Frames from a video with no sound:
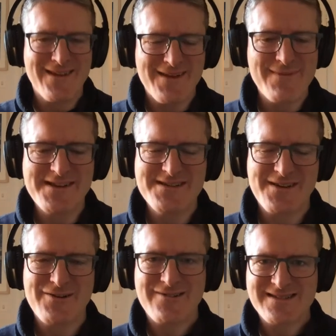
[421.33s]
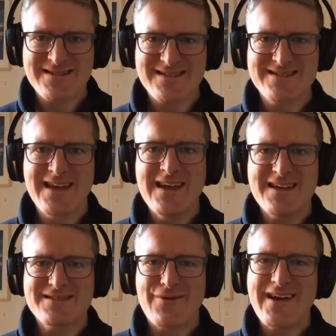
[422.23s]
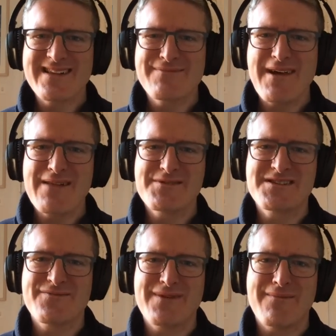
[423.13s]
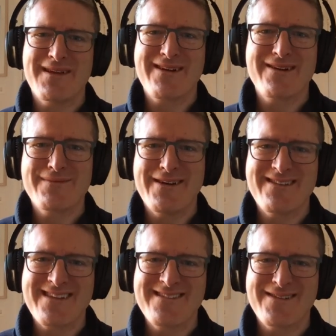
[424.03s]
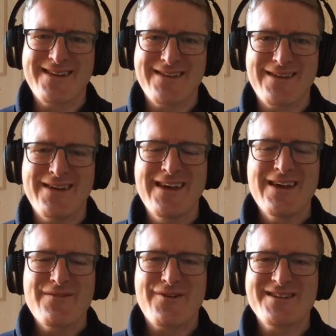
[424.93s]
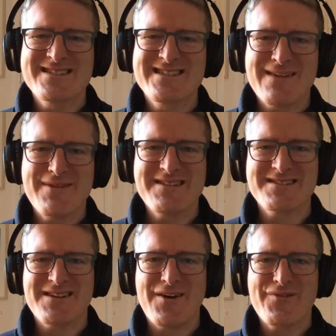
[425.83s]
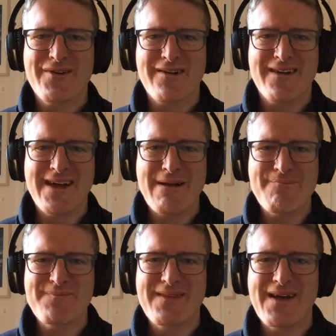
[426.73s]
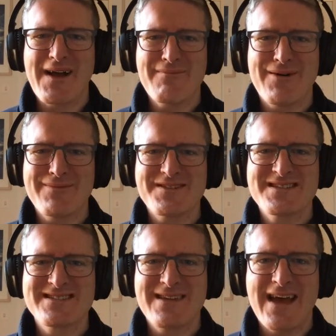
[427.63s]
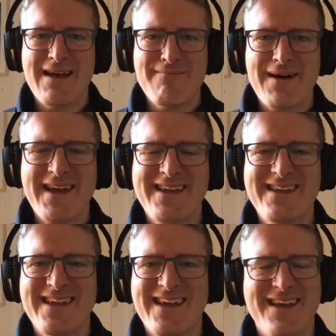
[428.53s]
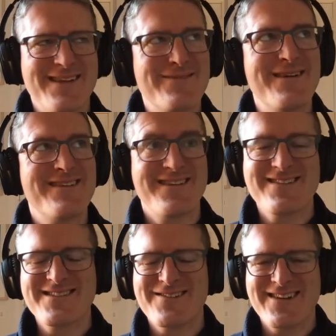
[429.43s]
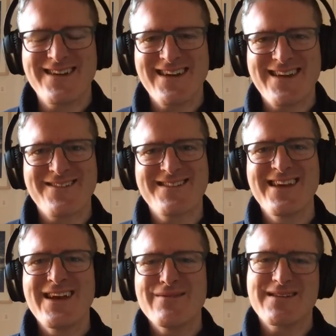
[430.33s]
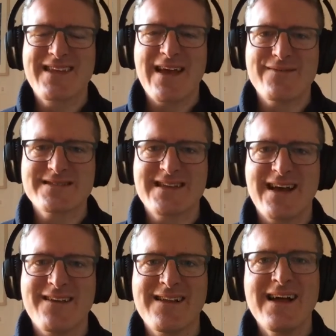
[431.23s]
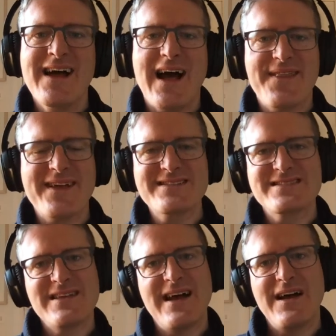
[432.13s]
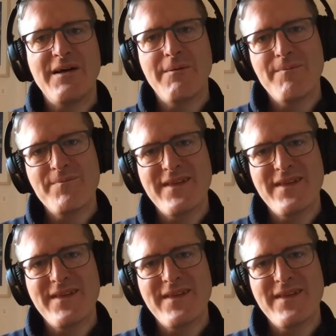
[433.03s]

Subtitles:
I'd mention, of course, is GaelSpell, which you've probably heard about. That's the first piece of software I published back 20 years ago, nearly now, with Kevin Scannell, and that's a